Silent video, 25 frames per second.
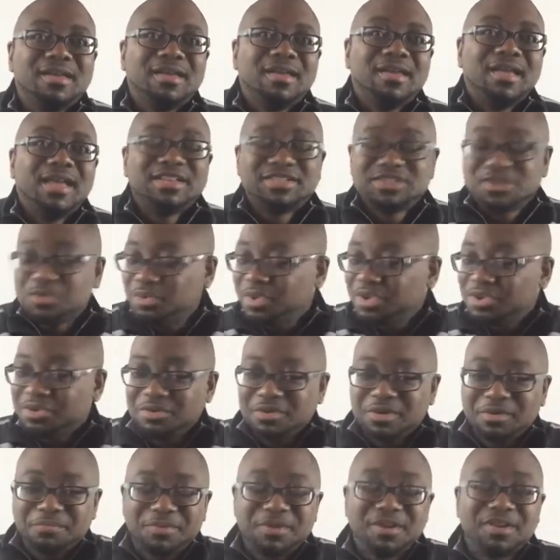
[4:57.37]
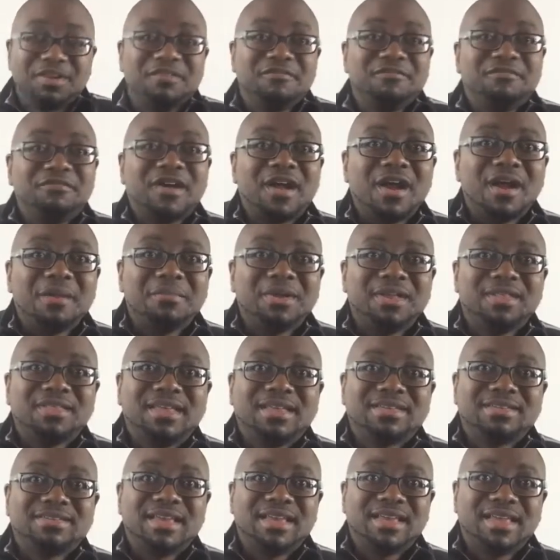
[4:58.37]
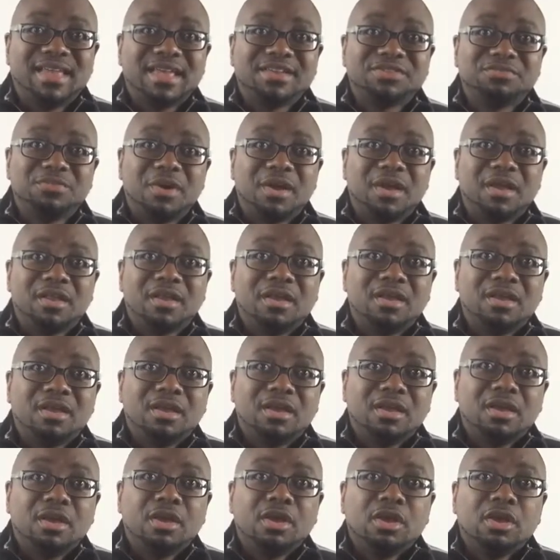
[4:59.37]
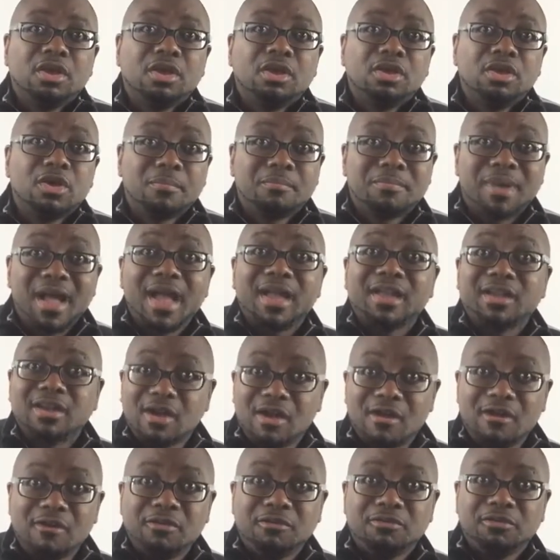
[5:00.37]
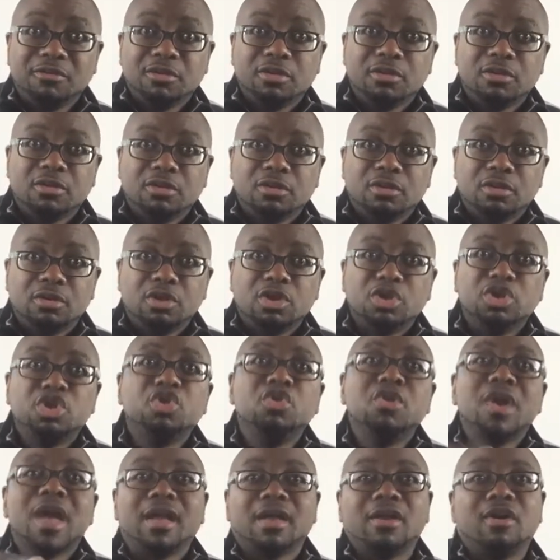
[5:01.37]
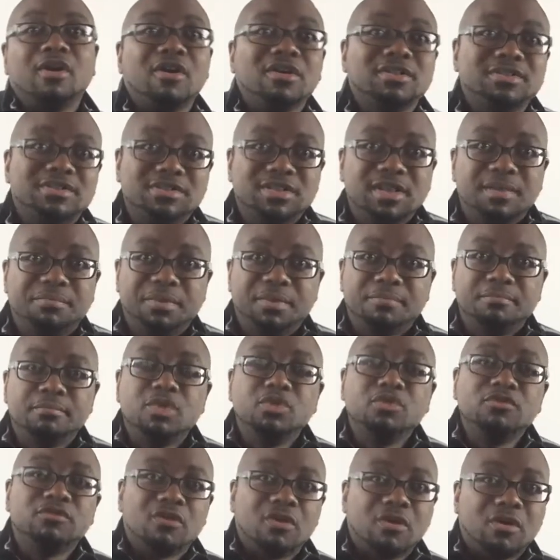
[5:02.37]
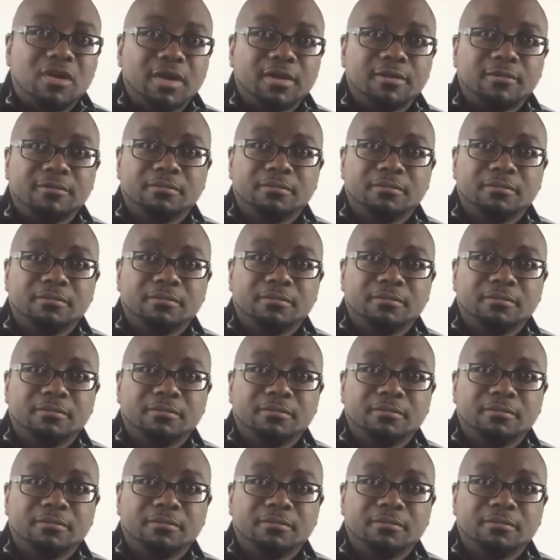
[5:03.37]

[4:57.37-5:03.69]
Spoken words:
And so we grew up in an environment that said, guess what? Your bike gone, you got caught slipping. Move on.